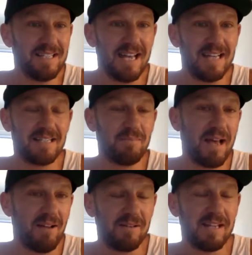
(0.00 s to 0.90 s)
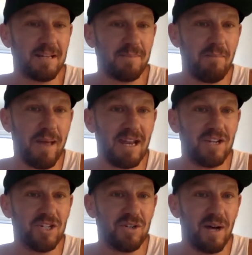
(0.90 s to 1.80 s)
They somehow they somehow
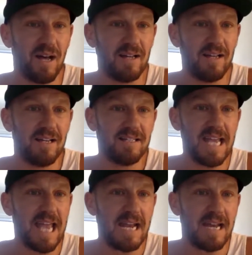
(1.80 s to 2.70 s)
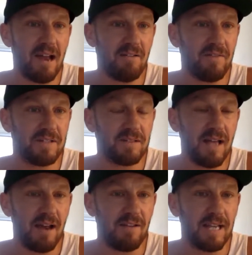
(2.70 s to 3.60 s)
managed to uh, take Ayton out of his
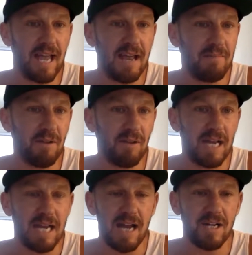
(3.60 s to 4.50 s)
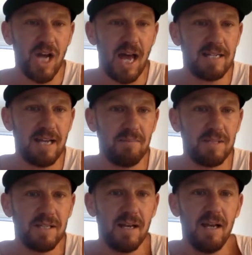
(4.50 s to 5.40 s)
out of the game. He only had nine shot
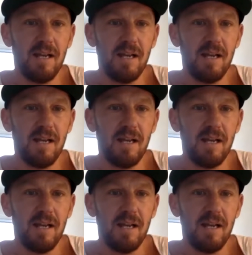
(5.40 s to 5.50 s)
attempts.